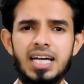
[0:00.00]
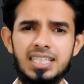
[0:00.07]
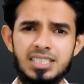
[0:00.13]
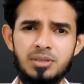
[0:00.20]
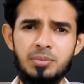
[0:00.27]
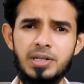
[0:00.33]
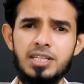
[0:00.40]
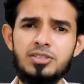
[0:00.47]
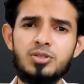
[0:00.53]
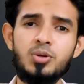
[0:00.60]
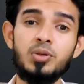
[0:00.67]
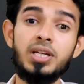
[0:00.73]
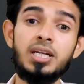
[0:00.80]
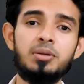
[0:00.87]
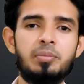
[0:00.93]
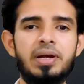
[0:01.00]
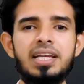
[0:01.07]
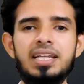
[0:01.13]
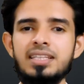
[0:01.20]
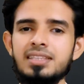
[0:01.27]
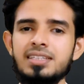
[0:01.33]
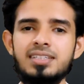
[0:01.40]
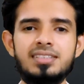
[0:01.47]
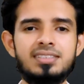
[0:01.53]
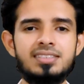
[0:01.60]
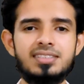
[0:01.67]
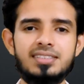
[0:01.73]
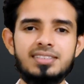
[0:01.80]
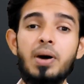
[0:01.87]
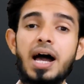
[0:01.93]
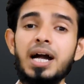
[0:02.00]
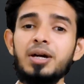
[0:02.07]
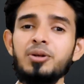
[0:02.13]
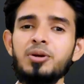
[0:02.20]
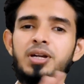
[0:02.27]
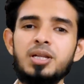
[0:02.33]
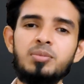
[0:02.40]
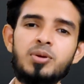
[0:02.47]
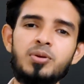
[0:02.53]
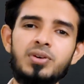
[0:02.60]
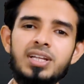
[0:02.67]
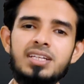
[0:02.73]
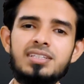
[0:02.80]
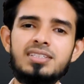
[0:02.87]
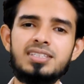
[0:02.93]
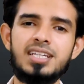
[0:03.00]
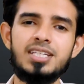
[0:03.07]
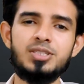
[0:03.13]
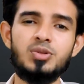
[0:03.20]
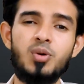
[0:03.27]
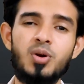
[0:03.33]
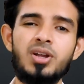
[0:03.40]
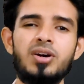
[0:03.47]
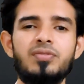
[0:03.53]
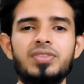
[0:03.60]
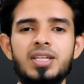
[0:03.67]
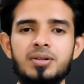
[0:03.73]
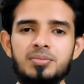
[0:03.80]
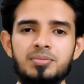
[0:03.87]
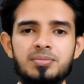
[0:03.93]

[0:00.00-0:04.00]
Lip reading: ChatGPT is good at many things. Background removal is just one of them.